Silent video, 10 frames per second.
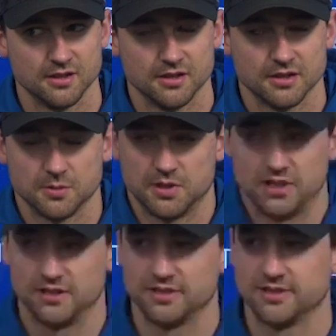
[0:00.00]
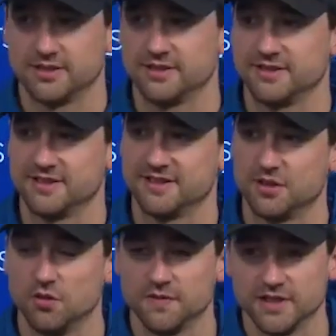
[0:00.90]
Well,
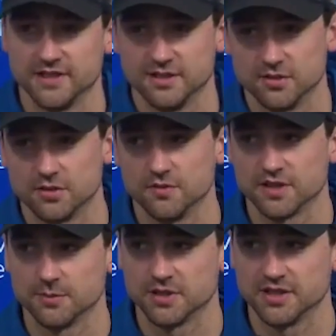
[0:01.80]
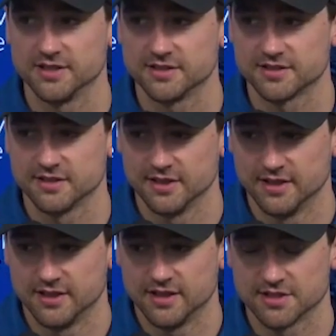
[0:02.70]
hopefully, you know, hopefully I play as,
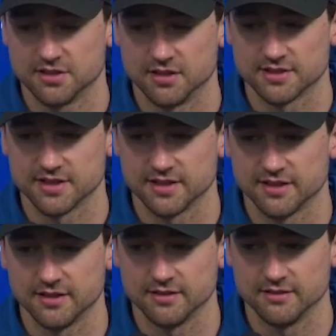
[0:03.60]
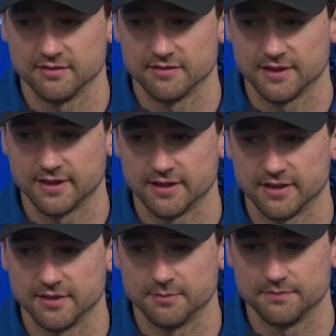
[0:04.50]
as long as I can. And
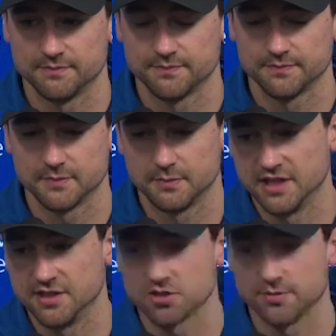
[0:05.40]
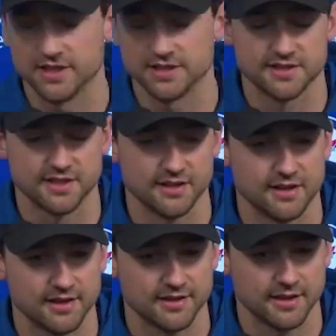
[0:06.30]
um, my initial plan is to stay in
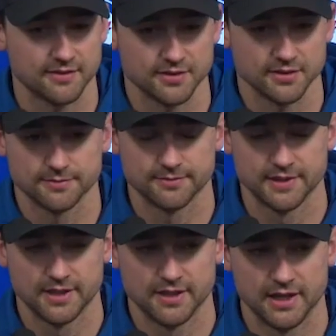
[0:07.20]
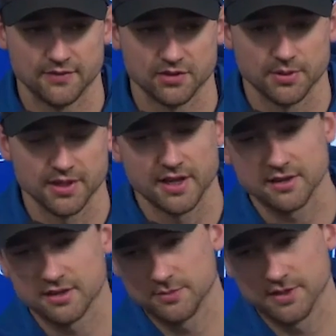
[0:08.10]
hockey after, after I play
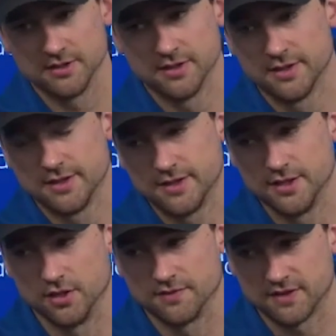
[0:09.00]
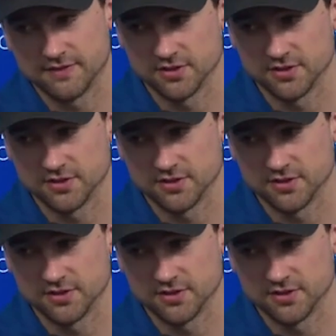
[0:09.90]
hockey, but you know, I've I've heard